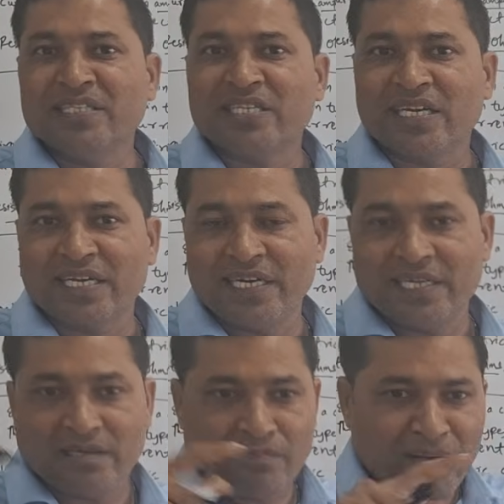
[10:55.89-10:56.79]
circuit
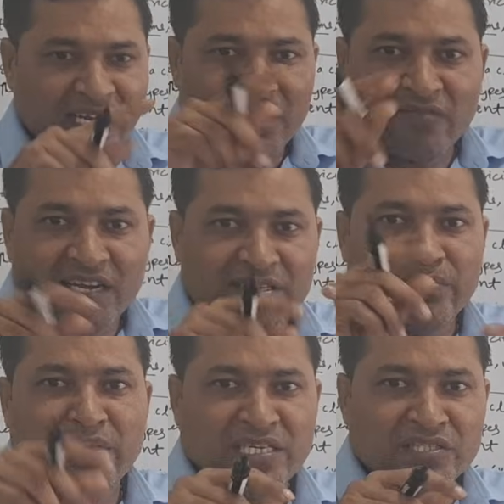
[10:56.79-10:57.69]
panel where the
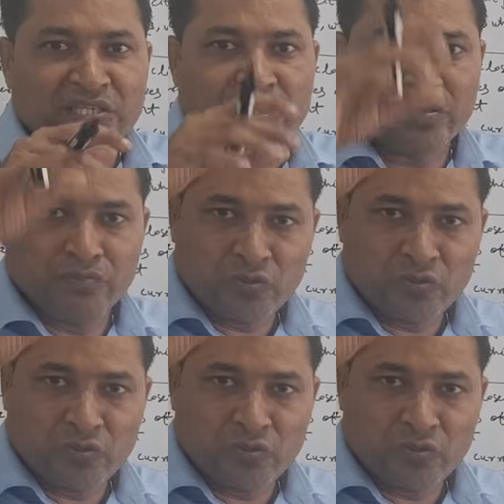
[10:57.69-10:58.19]
button system.